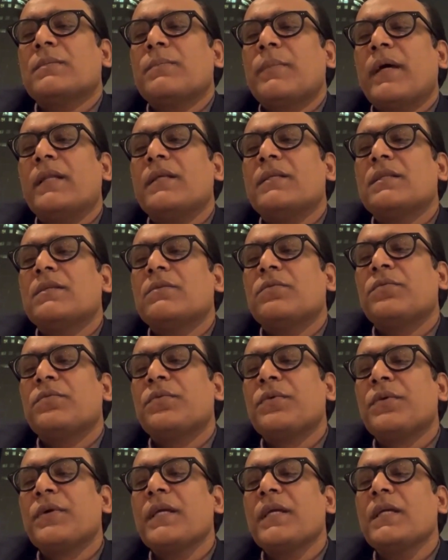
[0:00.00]
this medicine
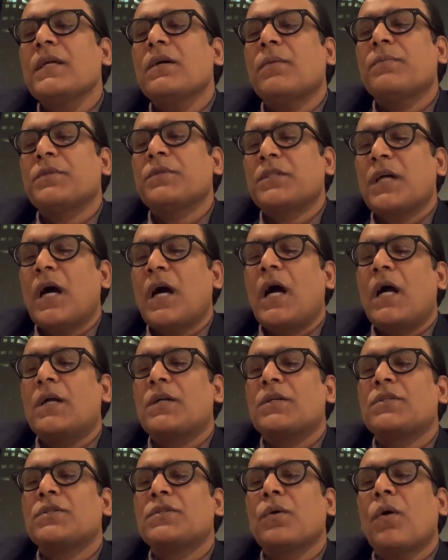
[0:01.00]
free of
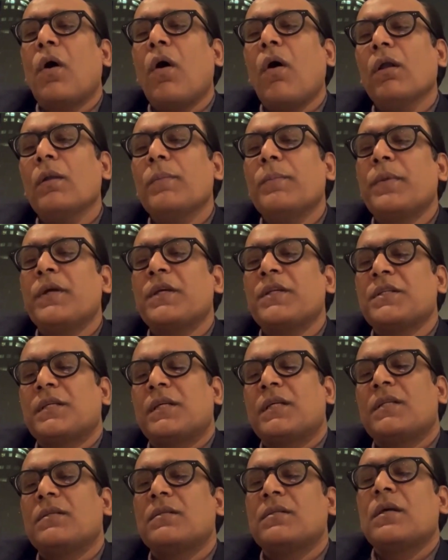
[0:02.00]
charge to all
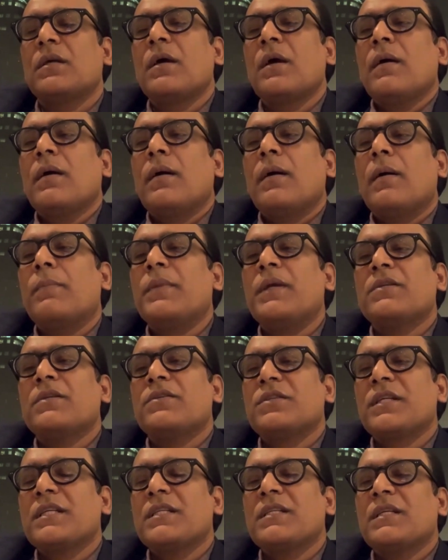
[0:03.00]
patients
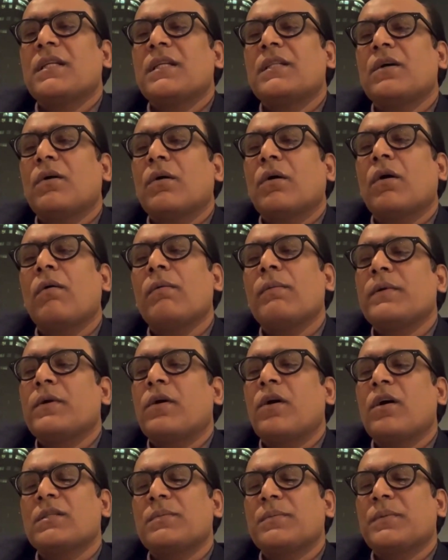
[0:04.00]
being treated in the
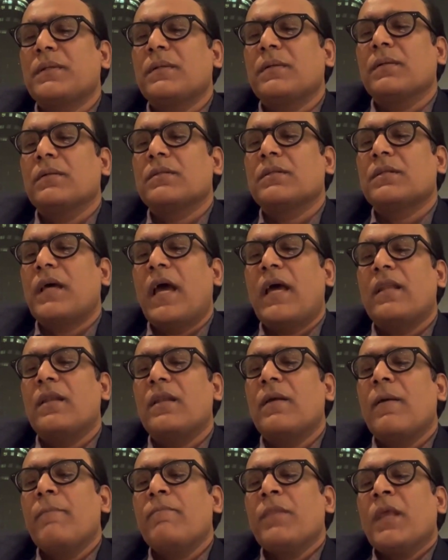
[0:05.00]
government hospitals.
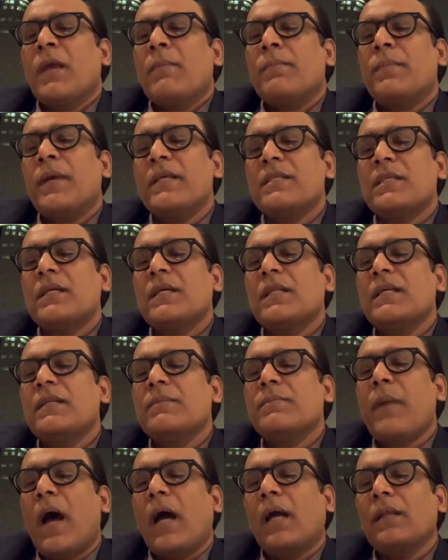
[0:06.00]
And
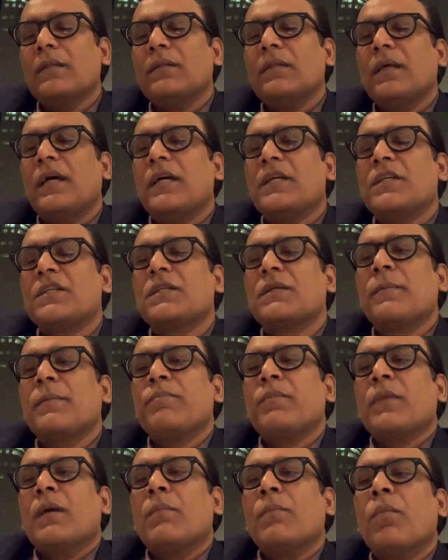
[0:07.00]
basically in Bangladesh,
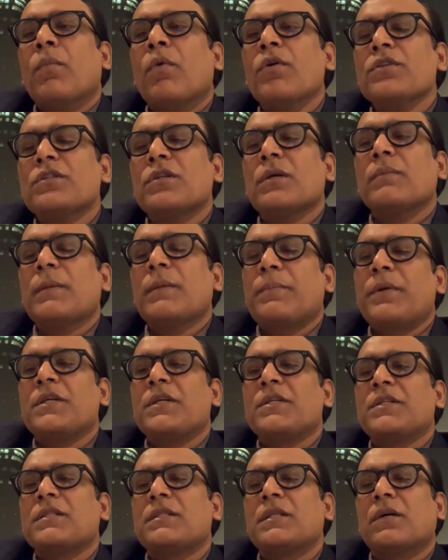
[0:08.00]
most of the
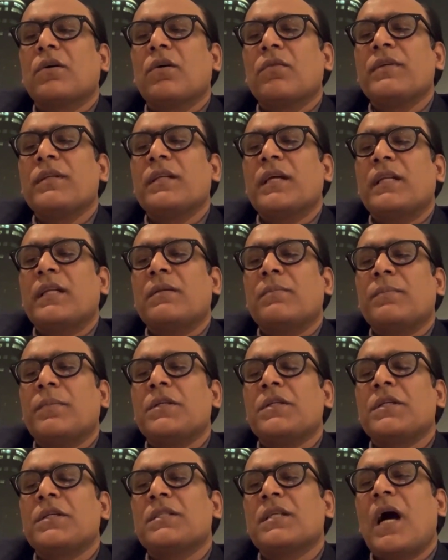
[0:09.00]
patients, the COVID-19
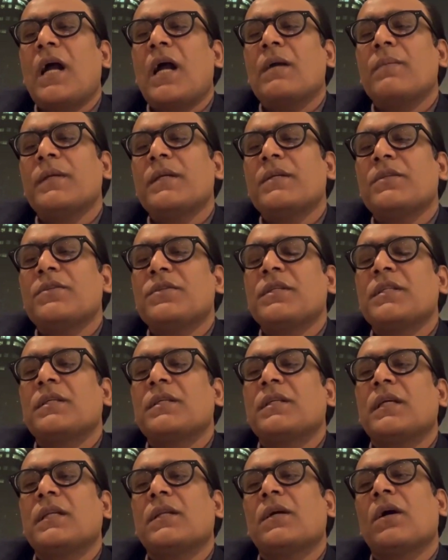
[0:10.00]
patients, are being
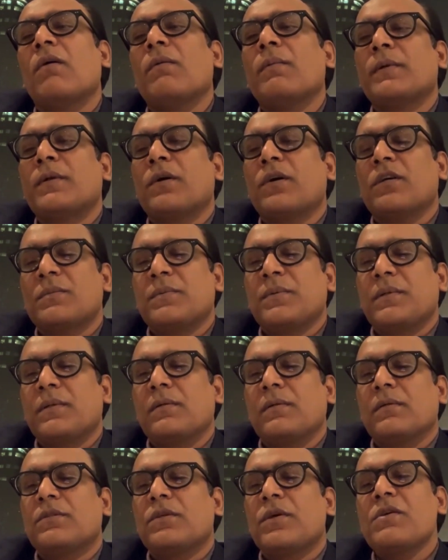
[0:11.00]
treated in government
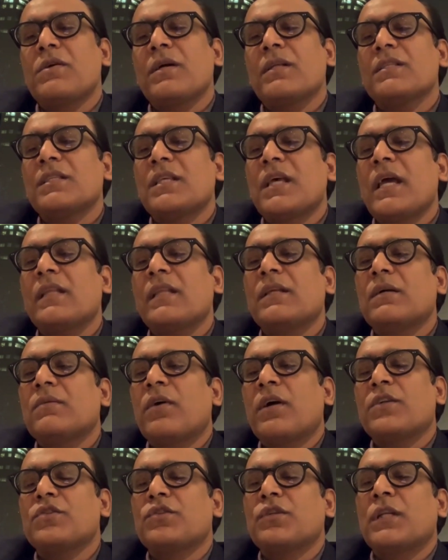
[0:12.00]
hospitals. So you can say
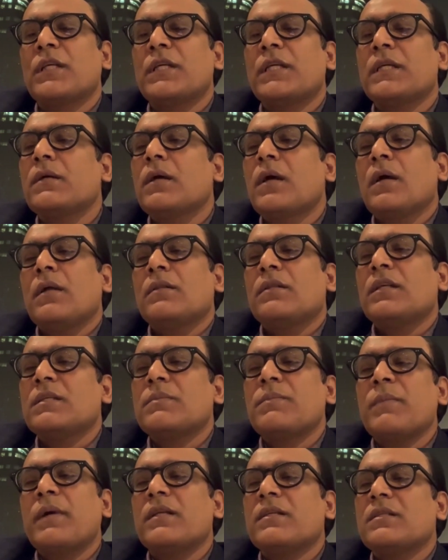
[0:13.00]
that virtually
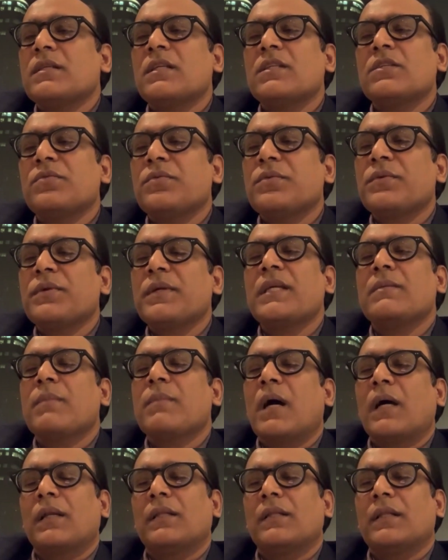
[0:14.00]
this medicine is free
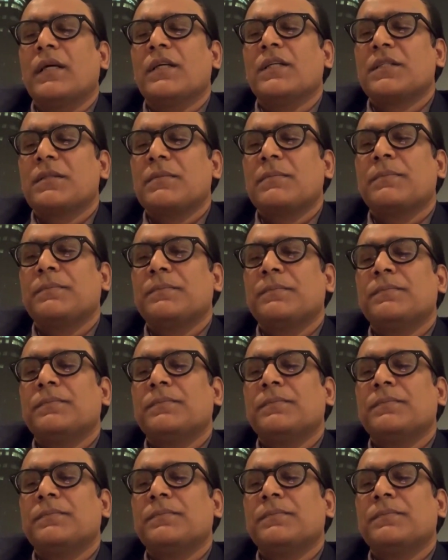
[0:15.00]
in Bangladesh.